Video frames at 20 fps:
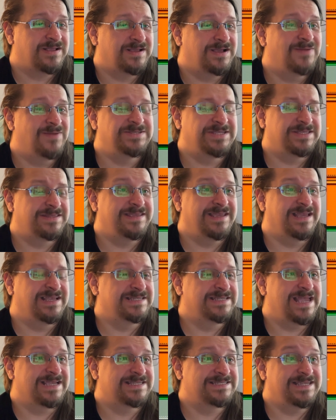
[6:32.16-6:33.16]
comes at the
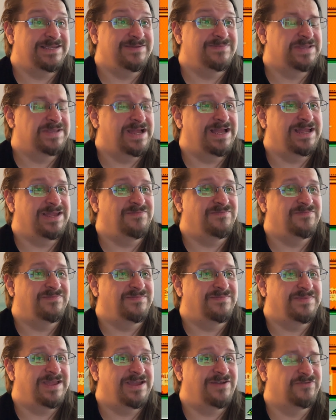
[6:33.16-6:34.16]
exact same time
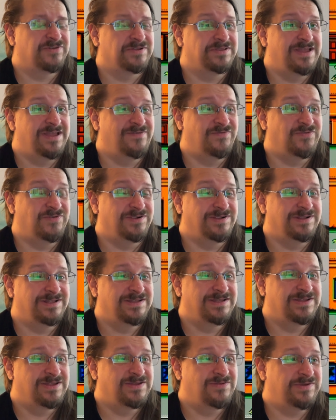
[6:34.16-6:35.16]
every level.
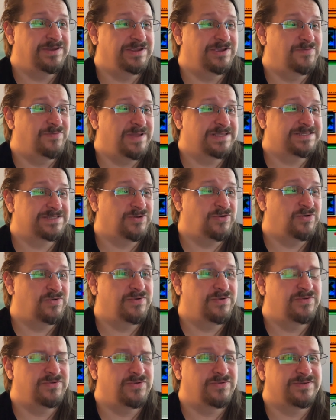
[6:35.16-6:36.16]
When you go past the
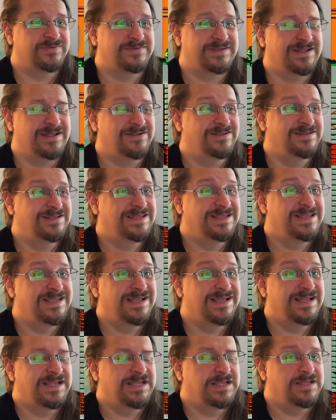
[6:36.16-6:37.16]
Orodo Hotel.
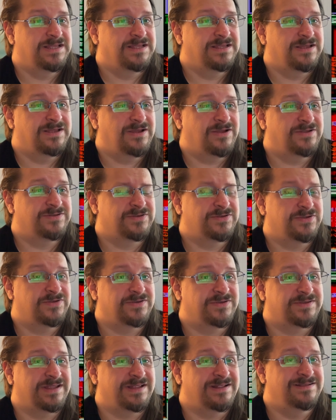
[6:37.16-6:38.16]

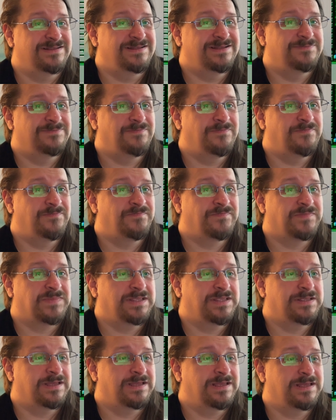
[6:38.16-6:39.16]
Hotel.
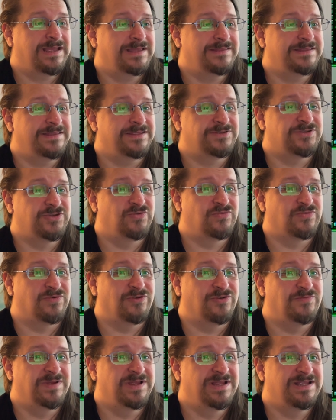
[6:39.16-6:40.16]
And then the two
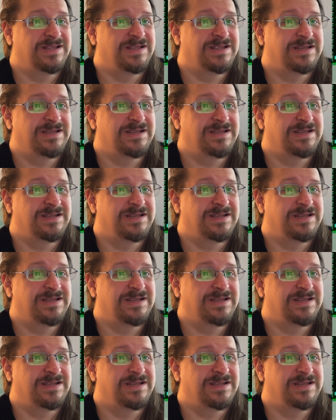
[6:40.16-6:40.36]
room.